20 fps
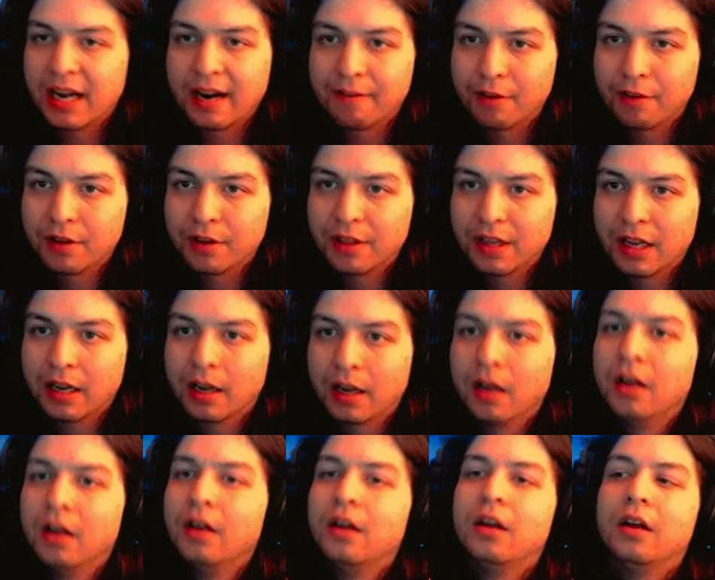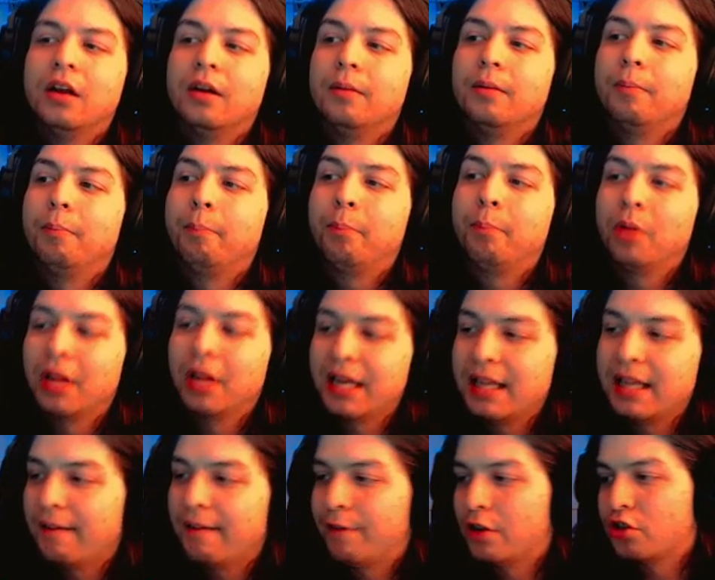everything. Play
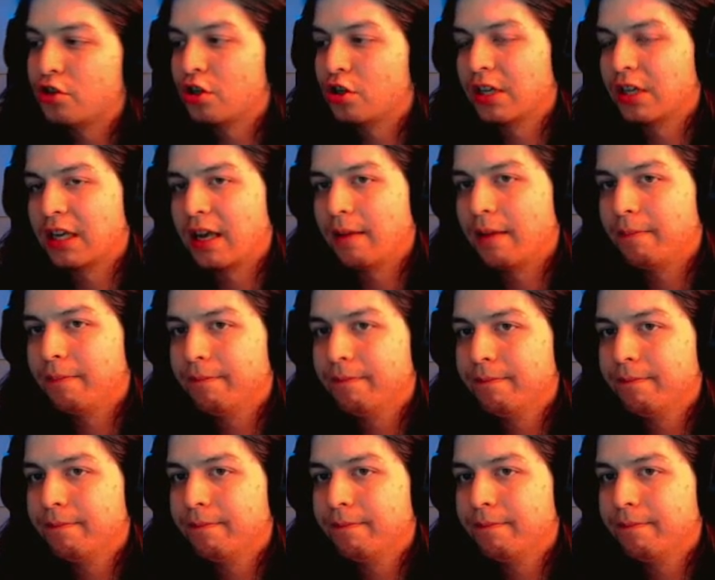that version of the game.